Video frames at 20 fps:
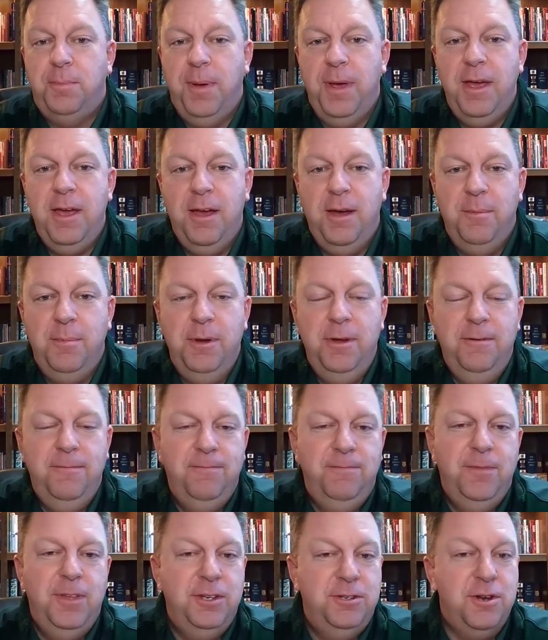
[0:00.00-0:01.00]
Pibb
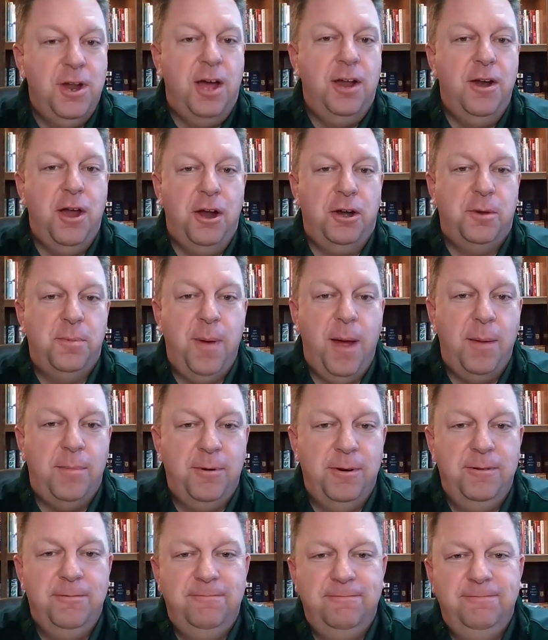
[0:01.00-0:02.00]
is not Dr.
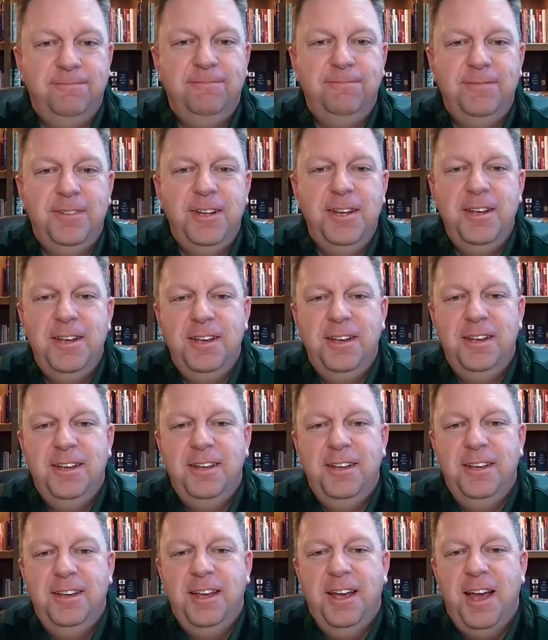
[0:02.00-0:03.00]
Pepper.
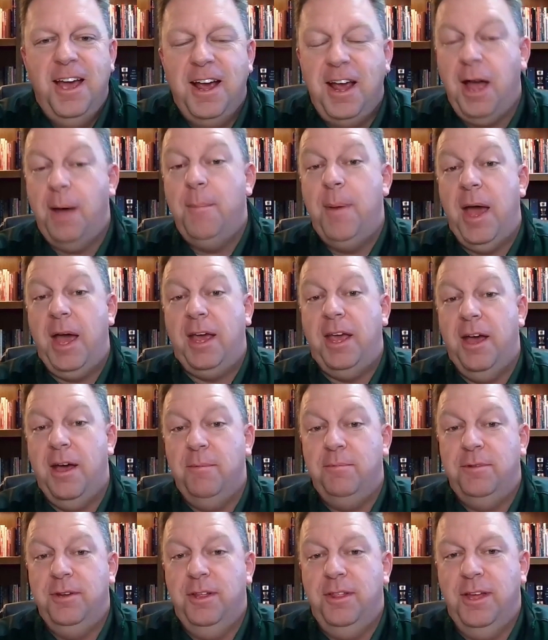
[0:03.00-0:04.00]
I got back
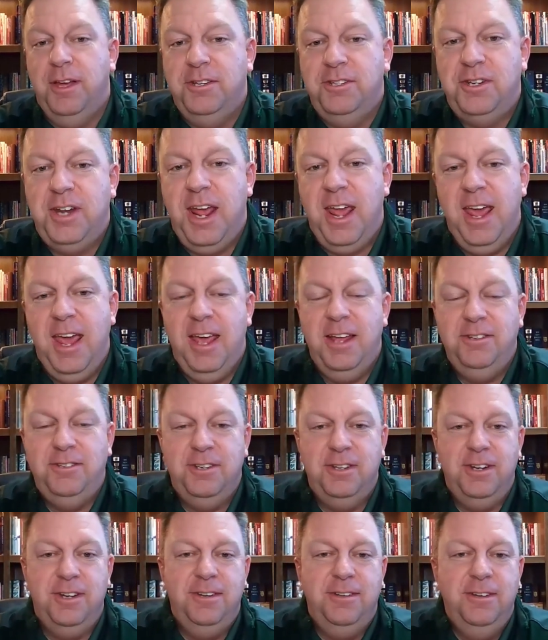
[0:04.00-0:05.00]
up to the stands
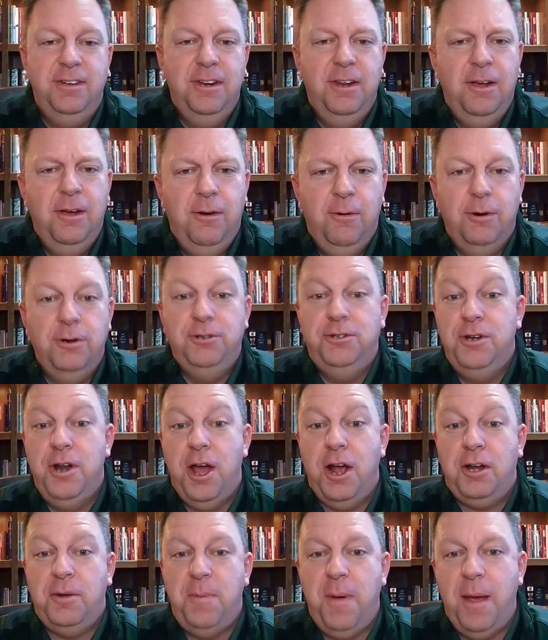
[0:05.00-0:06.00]
and, where's your
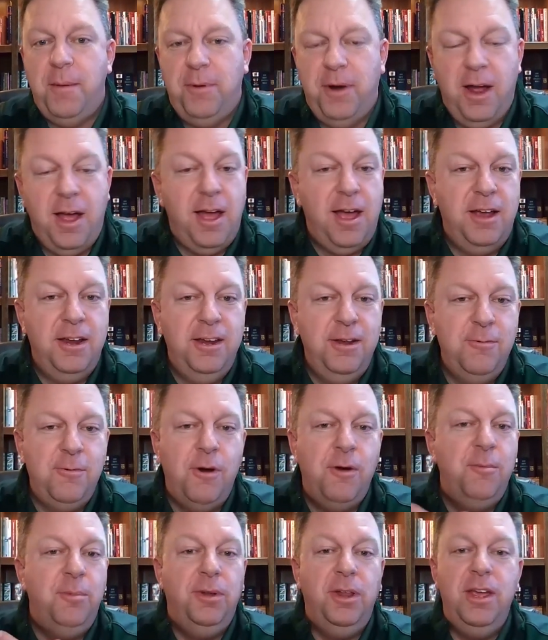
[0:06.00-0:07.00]
Dr. Pepper? You
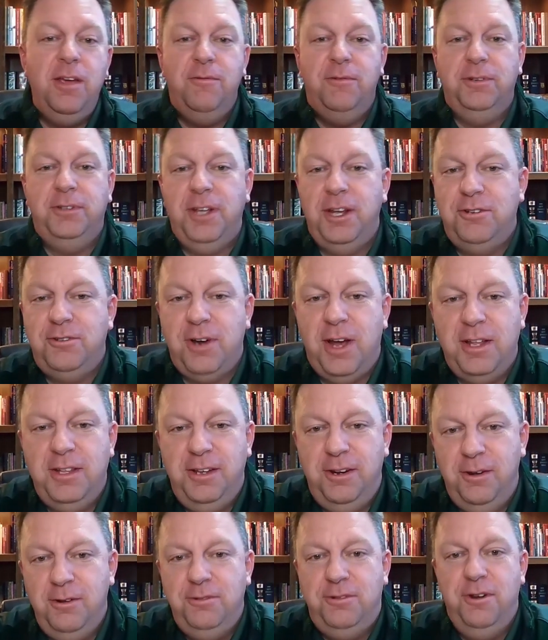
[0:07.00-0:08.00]
won't believe what they tried to
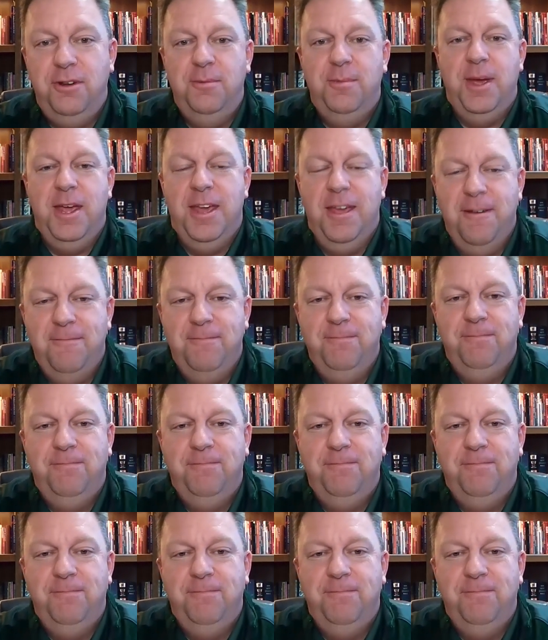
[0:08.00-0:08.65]
do to me.